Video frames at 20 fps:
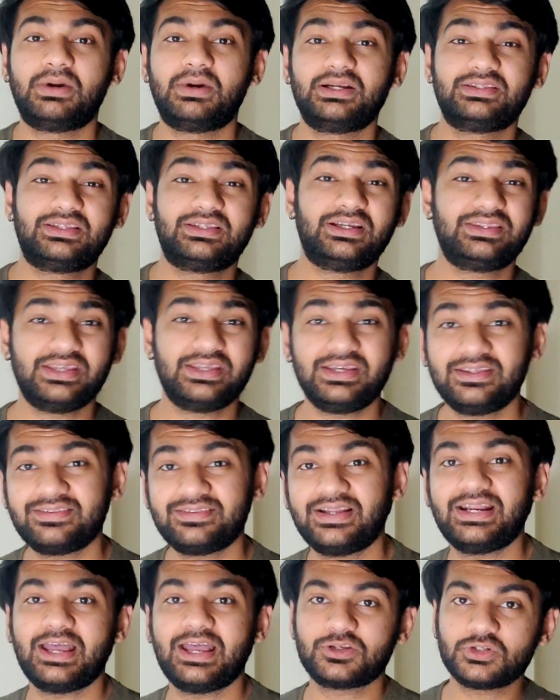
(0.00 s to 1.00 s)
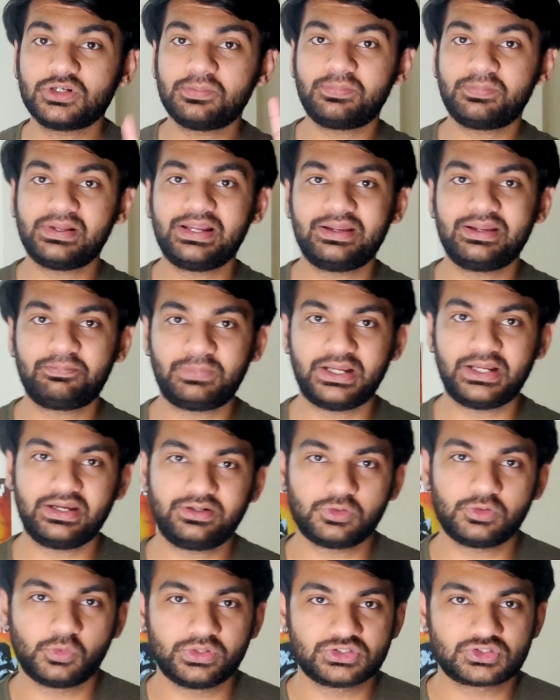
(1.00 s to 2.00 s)
But the thing is that I actually play,
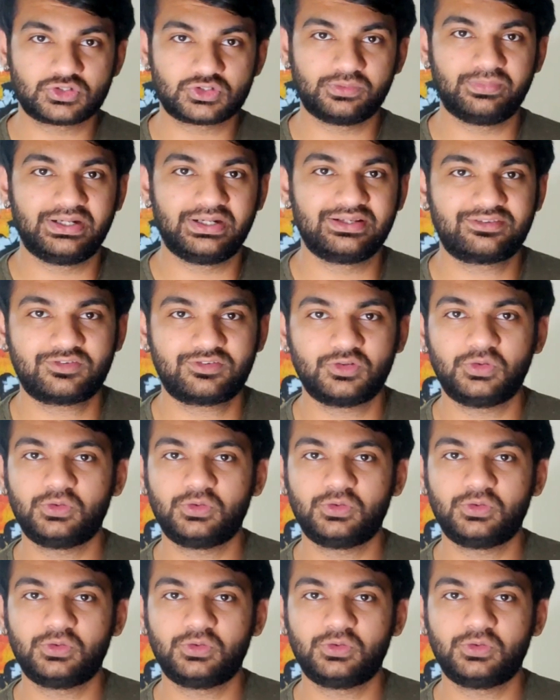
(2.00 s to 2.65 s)
play two instruments.